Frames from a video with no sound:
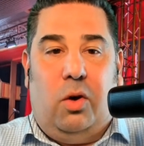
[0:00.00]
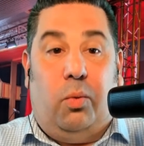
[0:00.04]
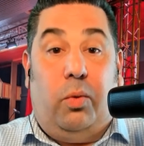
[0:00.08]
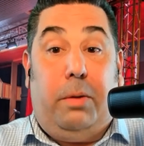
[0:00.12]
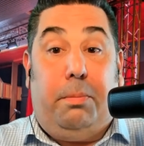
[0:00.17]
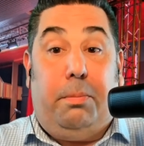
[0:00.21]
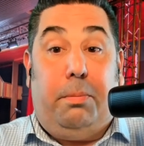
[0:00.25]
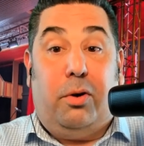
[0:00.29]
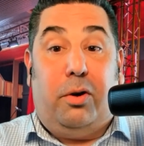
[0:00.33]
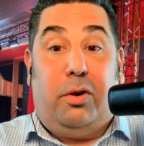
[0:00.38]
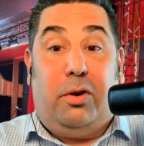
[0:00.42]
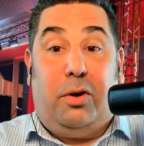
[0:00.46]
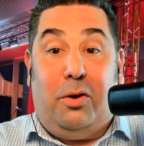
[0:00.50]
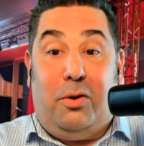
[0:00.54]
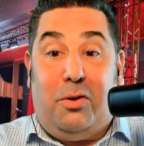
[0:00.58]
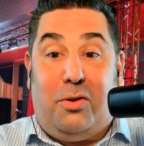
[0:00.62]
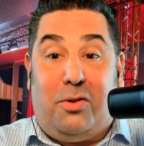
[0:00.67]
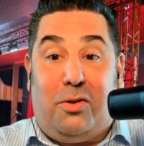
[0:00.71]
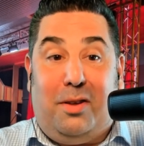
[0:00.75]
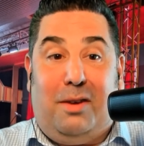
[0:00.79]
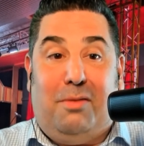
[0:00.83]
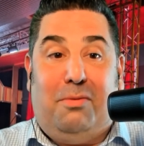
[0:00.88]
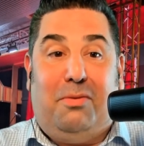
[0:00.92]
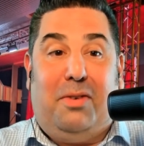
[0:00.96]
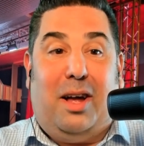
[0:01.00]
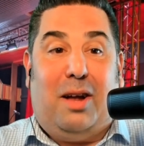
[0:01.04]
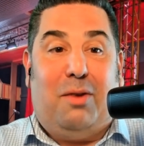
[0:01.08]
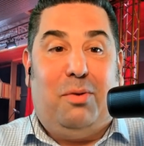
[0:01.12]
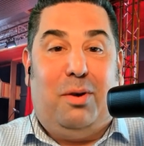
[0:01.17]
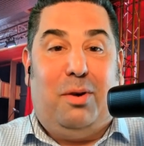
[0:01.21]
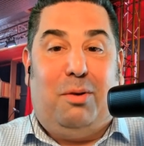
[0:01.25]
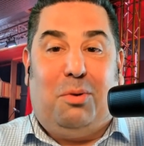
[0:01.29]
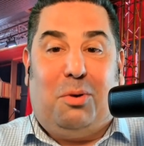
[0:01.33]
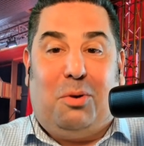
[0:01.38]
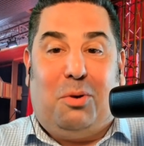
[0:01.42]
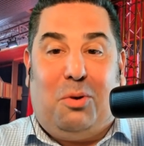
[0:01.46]
We produce the event.
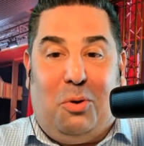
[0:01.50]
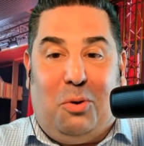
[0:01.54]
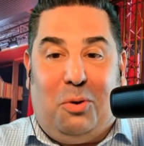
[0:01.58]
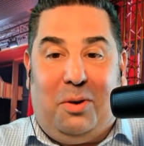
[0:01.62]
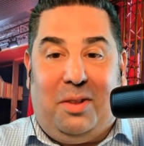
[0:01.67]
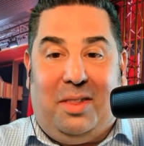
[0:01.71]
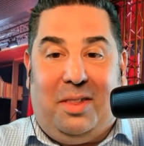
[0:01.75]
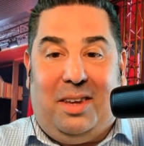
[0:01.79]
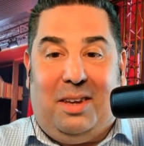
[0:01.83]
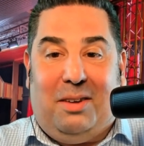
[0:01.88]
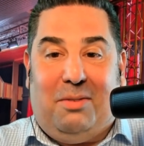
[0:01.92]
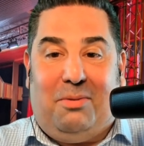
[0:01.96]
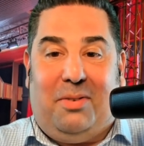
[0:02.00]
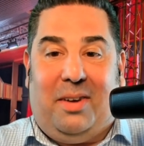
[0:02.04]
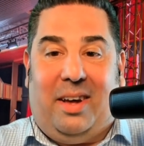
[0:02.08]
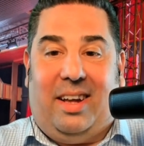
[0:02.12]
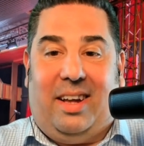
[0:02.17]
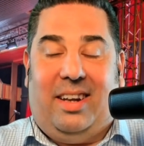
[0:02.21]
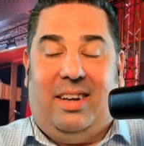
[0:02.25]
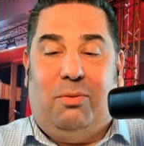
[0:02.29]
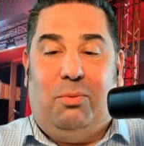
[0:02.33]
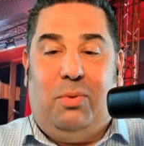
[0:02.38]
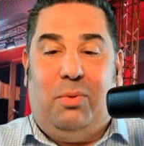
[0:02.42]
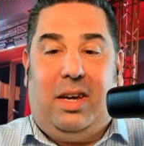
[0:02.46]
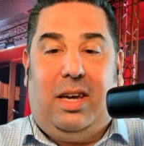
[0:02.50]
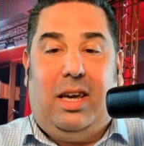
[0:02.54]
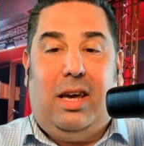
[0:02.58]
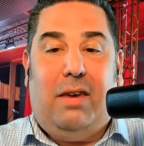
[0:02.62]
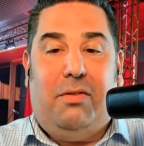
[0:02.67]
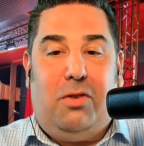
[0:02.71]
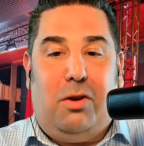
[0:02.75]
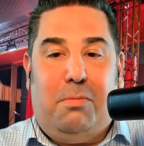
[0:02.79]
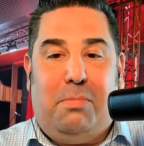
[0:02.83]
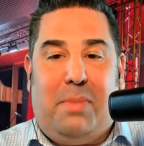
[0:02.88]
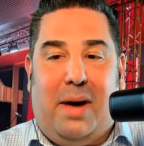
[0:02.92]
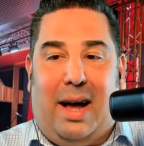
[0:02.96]
We record the event. We
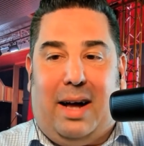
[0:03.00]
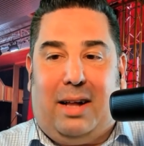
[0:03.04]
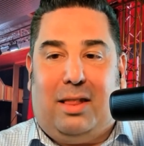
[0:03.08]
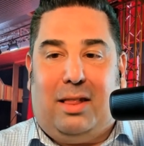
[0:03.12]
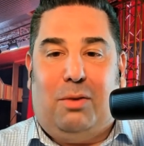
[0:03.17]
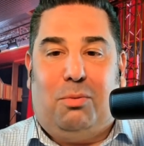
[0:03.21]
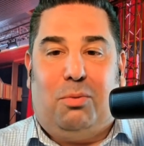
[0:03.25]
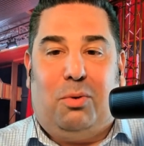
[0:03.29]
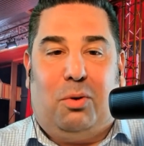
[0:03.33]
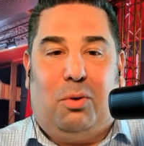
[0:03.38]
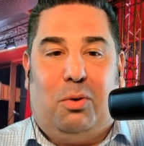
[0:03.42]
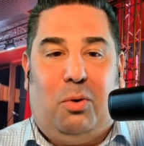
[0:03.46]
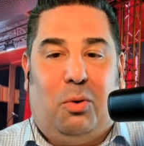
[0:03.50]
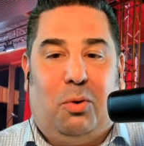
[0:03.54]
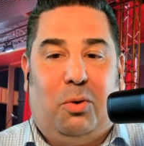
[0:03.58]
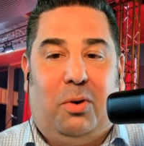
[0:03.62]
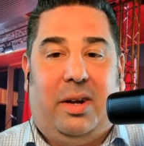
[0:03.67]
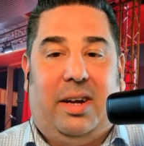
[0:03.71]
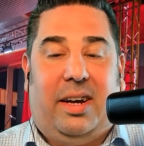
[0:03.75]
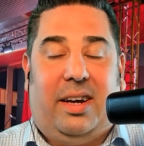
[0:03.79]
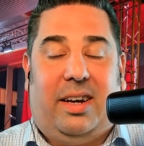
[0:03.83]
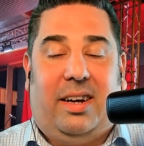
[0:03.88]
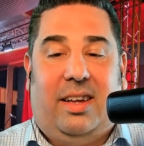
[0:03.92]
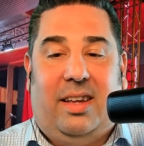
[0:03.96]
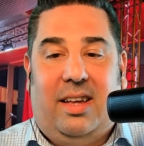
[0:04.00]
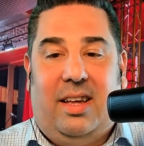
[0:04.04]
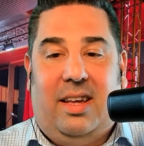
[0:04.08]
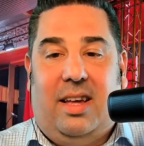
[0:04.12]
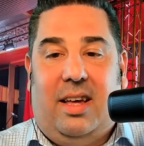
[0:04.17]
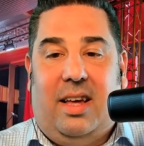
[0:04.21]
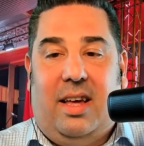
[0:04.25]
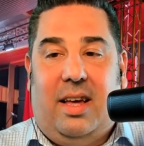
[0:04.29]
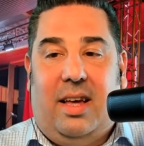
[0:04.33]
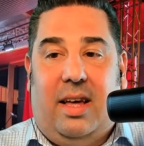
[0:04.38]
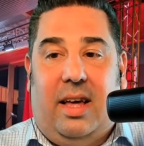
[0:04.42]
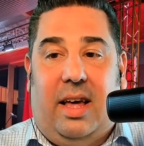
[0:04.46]
give you back the recording,
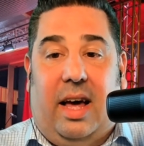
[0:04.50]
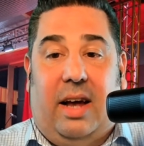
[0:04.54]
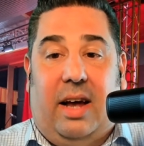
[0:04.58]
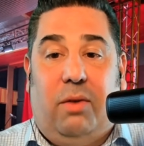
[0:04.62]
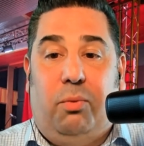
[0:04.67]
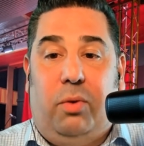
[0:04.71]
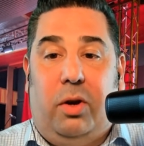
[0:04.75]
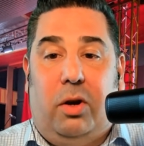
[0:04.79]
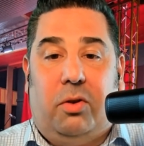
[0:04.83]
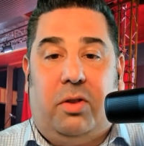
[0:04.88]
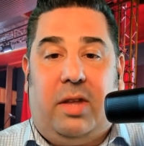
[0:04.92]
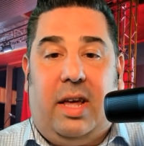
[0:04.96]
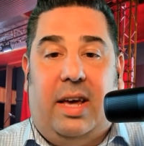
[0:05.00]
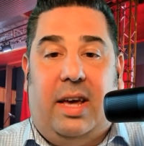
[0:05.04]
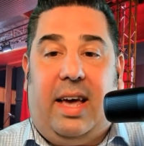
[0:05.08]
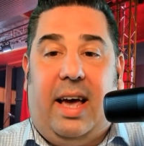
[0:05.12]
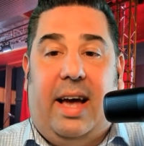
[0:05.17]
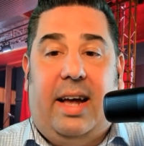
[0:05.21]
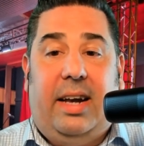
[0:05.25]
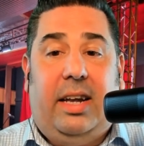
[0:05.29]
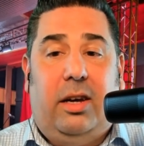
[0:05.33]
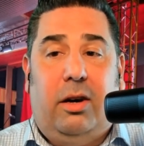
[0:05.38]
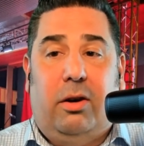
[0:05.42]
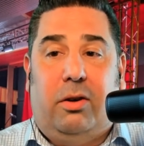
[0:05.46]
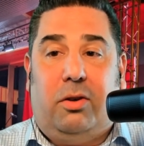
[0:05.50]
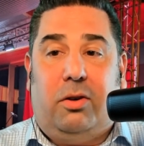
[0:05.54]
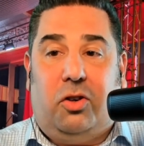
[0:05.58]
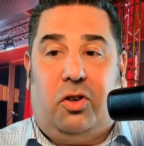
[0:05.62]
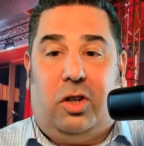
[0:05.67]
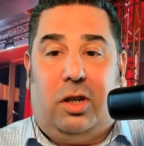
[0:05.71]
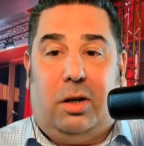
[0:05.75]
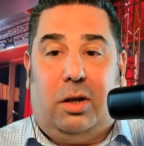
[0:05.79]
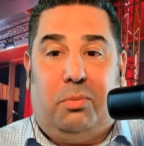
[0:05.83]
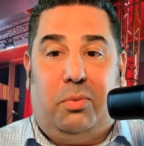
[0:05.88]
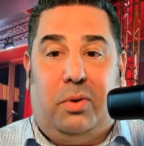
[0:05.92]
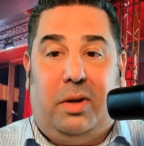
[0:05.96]
and we don't take any
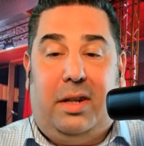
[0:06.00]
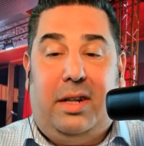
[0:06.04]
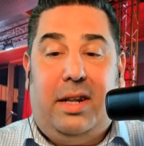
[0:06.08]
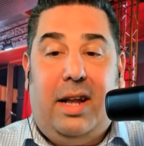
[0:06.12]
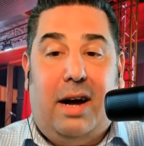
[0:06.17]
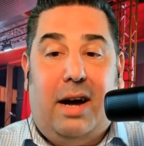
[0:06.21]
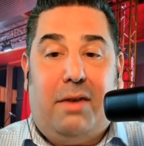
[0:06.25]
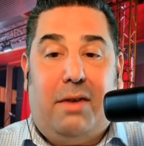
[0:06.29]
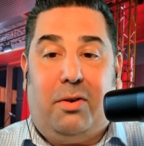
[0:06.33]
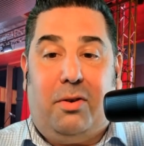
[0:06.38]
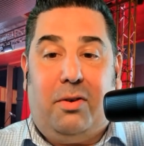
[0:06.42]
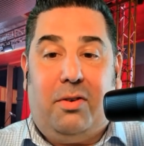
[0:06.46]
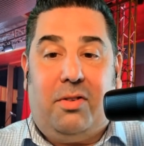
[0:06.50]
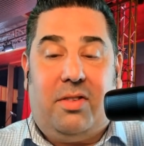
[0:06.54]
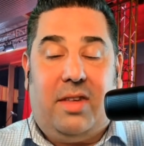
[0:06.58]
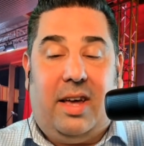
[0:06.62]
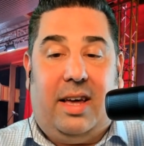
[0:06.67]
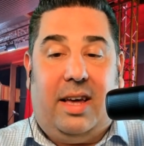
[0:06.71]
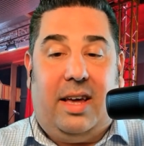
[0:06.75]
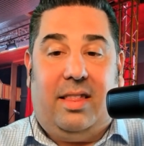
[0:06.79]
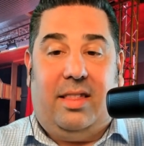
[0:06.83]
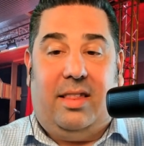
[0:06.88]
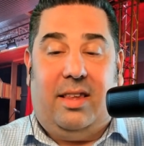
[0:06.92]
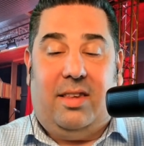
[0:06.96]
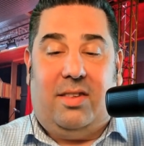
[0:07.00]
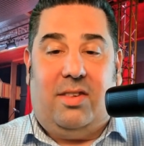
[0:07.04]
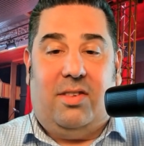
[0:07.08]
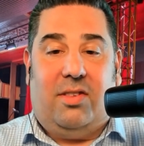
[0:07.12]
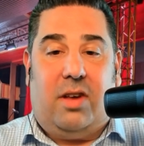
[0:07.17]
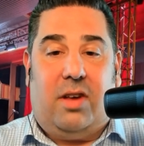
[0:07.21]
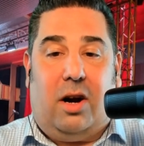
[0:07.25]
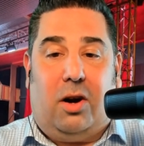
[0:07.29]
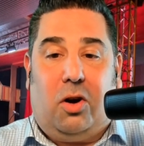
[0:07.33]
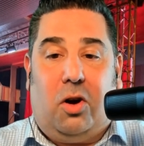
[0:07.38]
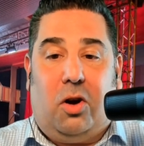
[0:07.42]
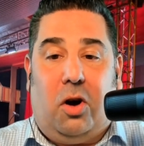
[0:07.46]
ownership. We never say this
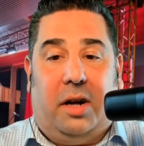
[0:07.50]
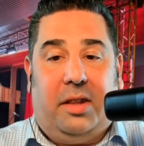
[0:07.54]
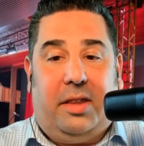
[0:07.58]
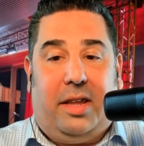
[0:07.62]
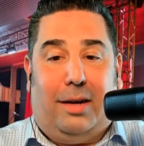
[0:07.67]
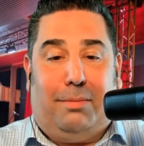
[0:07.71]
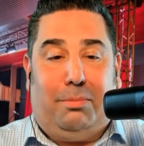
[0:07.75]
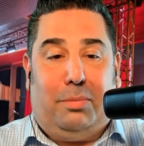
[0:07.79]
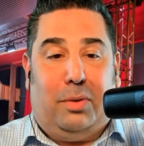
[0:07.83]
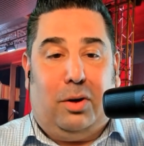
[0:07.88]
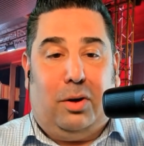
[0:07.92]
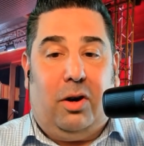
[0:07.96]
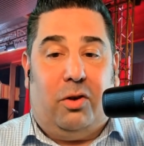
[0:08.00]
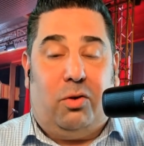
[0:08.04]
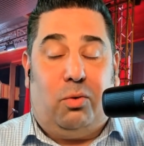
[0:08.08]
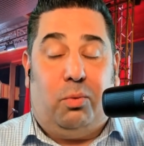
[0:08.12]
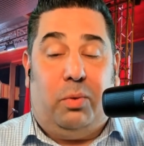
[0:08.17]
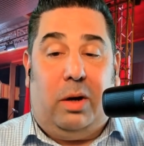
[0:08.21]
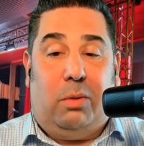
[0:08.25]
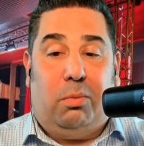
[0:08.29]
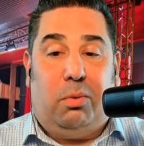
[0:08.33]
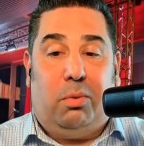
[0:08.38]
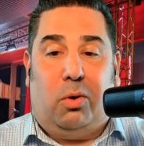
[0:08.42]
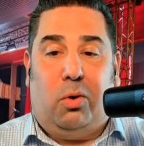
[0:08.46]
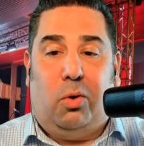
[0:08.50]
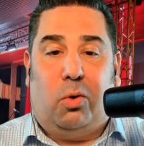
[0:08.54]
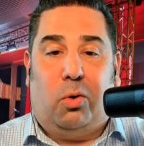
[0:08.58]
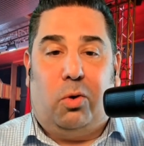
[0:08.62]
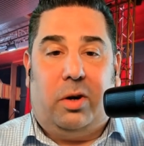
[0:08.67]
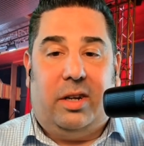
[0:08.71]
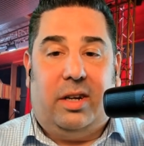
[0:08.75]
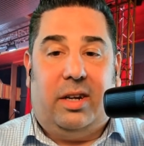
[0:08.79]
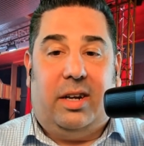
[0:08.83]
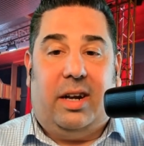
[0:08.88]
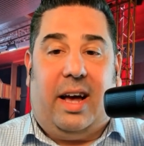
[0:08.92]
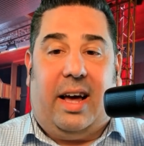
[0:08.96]
is our content because we
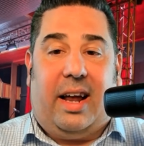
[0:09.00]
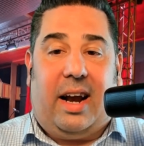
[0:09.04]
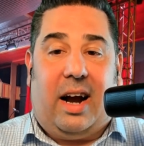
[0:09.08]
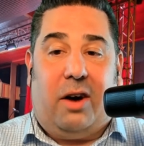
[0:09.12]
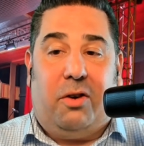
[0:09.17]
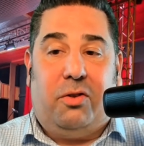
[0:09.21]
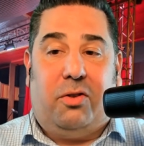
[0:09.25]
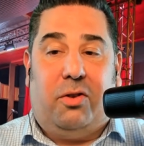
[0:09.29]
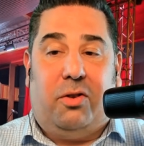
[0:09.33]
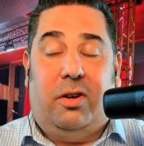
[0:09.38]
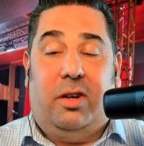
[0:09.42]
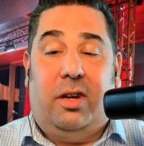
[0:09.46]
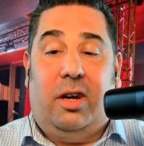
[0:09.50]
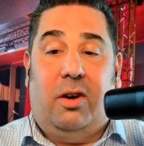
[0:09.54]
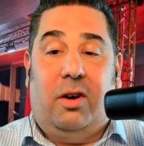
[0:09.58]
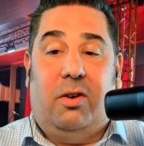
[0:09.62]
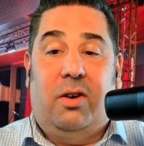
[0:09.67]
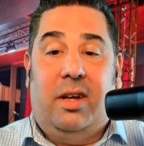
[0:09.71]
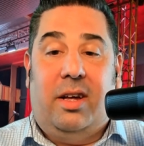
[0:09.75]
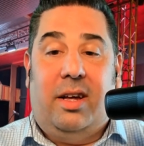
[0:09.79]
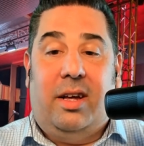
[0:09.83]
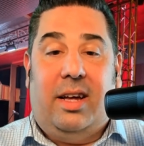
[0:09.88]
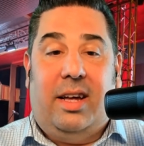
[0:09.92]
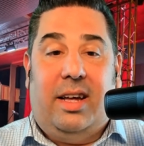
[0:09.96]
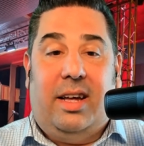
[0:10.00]
recorded it at our studio.